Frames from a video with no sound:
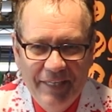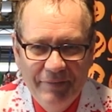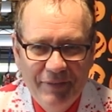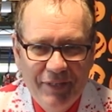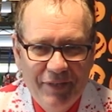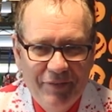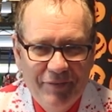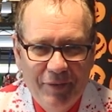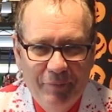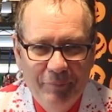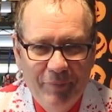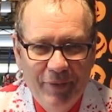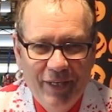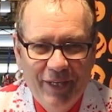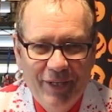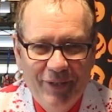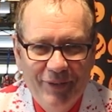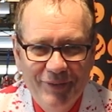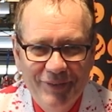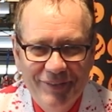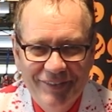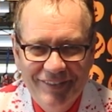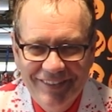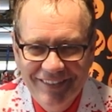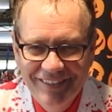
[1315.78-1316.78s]
give it to somebody
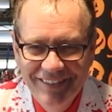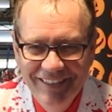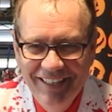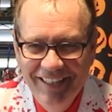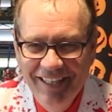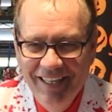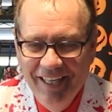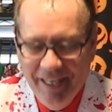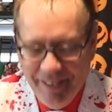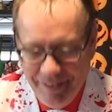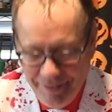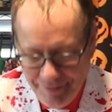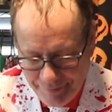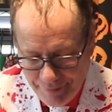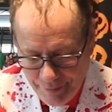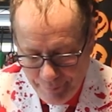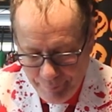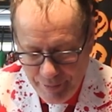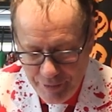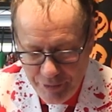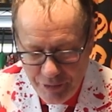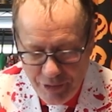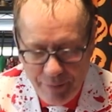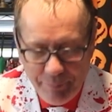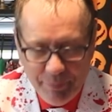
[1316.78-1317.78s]
else, and it's going to
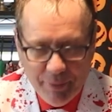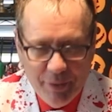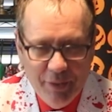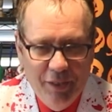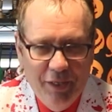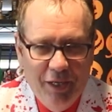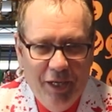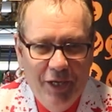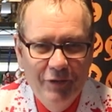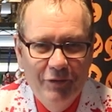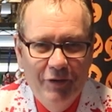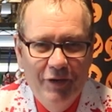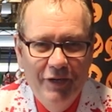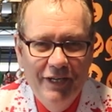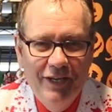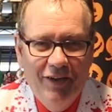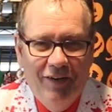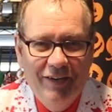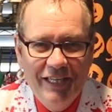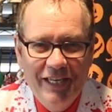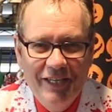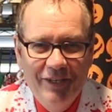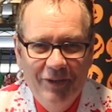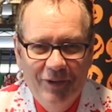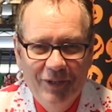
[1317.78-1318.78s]
be cheaper than
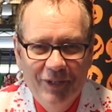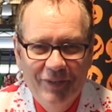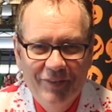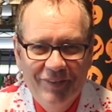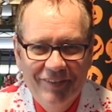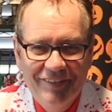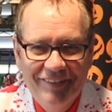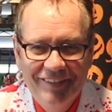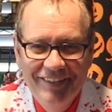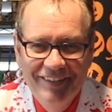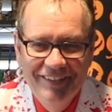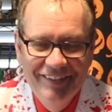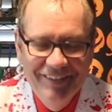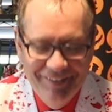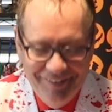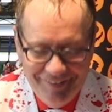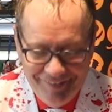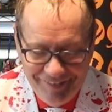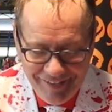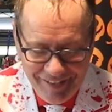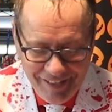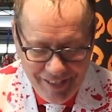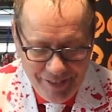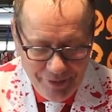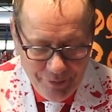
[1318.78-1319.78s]
$190
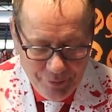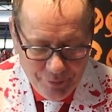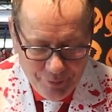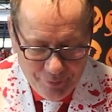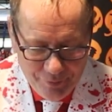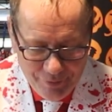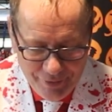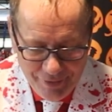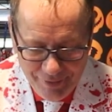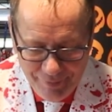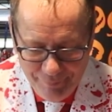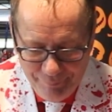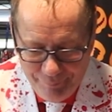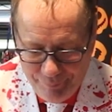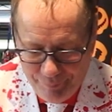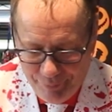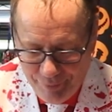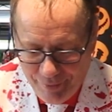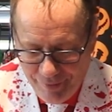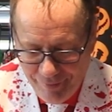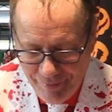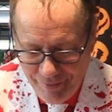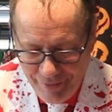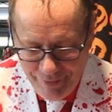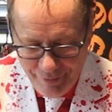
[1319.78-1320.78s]
to get your uh,
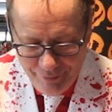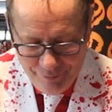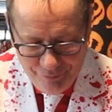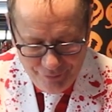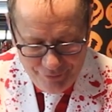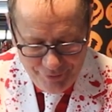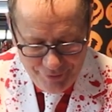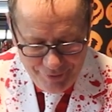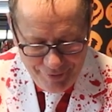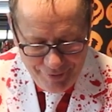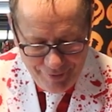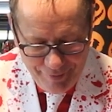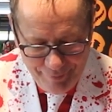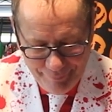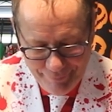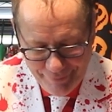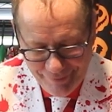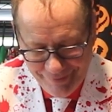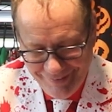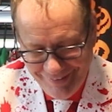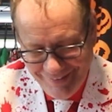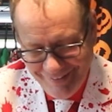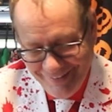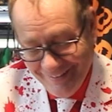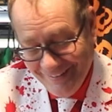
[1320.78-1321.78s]
priority off the ship.
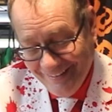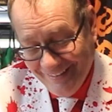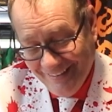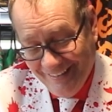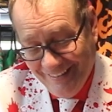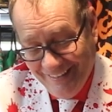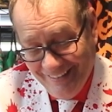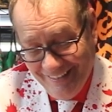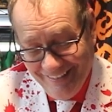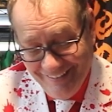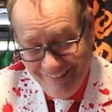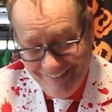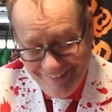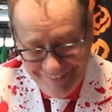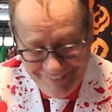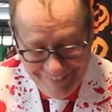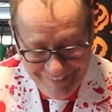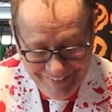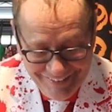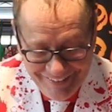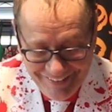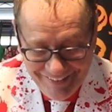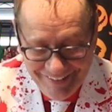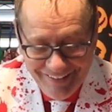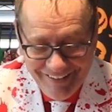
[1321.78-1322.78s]
I don't know.
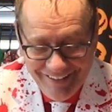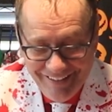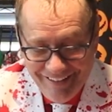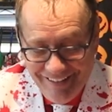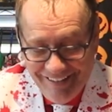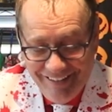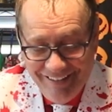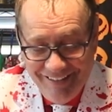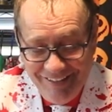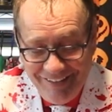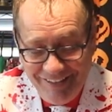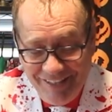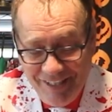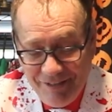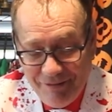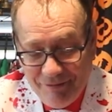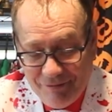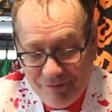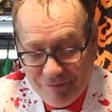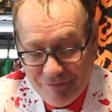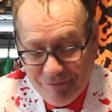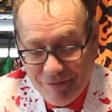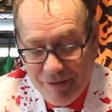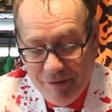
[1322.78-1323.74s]
Just